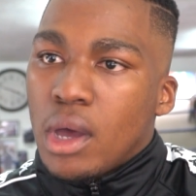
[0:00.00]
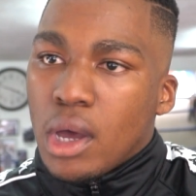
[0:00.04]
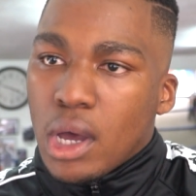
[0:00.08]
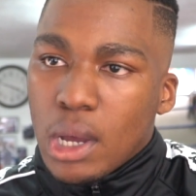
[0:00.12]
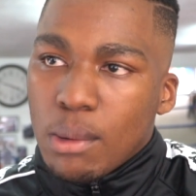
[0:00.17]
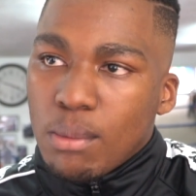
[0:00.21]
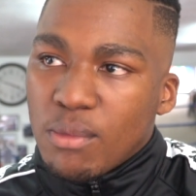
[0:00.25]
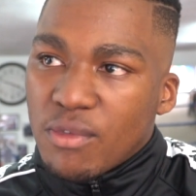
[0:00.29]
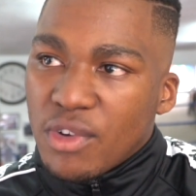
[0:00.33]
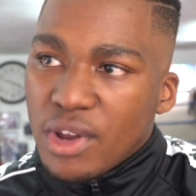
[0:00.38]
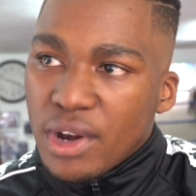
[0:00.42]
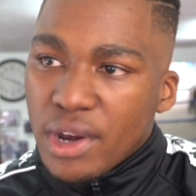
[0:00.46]

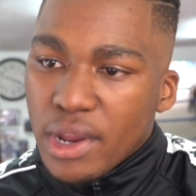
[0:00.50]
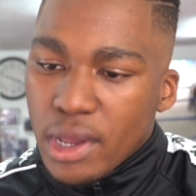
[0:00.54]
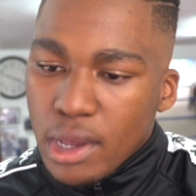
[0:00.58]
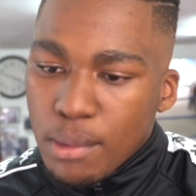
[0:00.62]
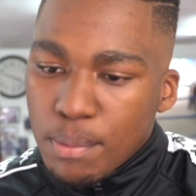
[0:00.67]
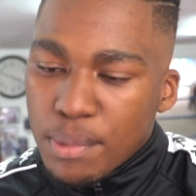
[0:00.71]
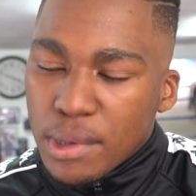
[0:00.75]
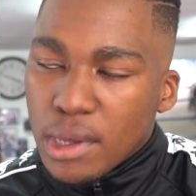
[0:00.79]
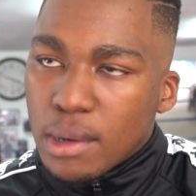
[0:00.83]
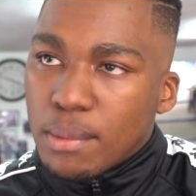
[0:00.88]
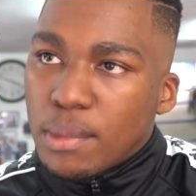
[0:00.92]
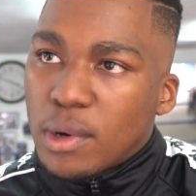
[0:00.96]
I'm very
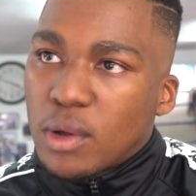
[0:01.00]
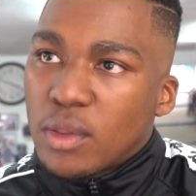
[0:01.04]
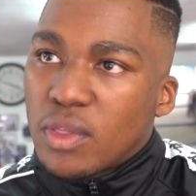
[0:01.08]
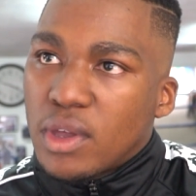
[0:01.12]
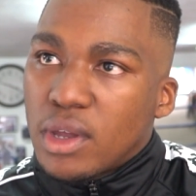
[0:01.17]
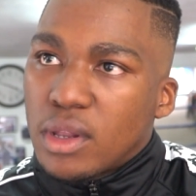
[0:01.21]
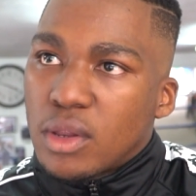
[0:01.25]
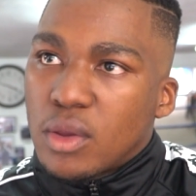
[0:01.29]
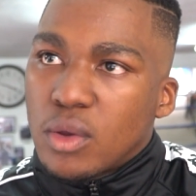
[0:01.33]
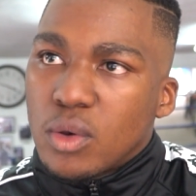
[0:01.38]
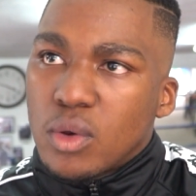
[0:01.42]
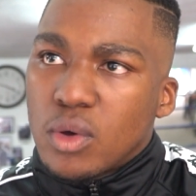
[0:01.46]
happy about
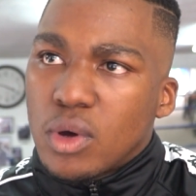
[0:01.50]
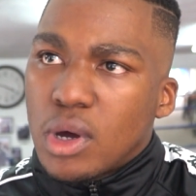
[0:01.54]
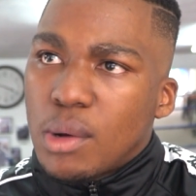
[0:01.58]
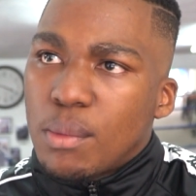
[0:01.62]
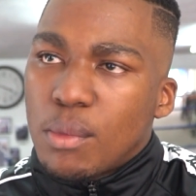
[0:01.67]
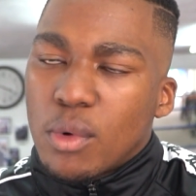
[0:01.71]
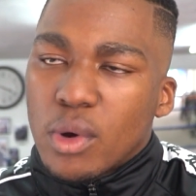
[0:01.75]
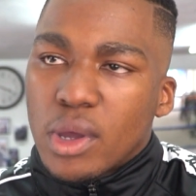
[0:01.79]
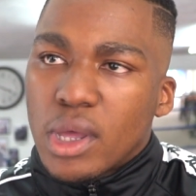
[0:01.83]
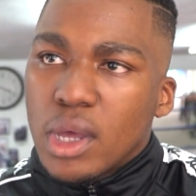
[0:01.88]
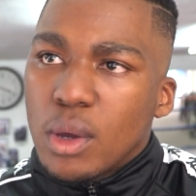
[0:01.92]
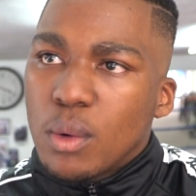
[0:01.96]
that. You know, I'm
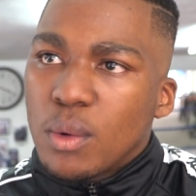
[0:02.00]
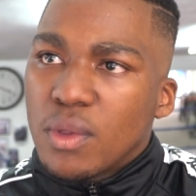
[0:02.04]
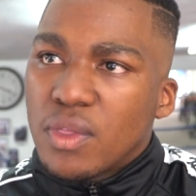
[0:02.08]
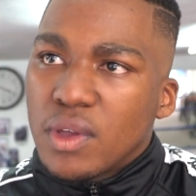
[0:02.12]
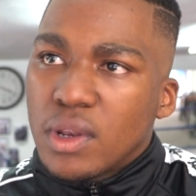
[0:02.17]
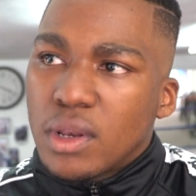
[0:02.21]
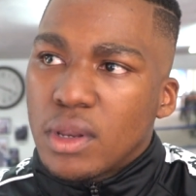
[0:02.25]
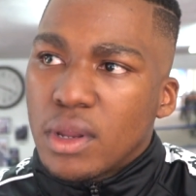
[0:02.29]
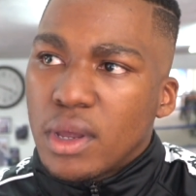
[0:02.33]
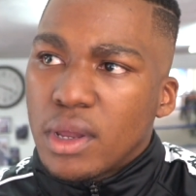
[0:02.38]
okay with it.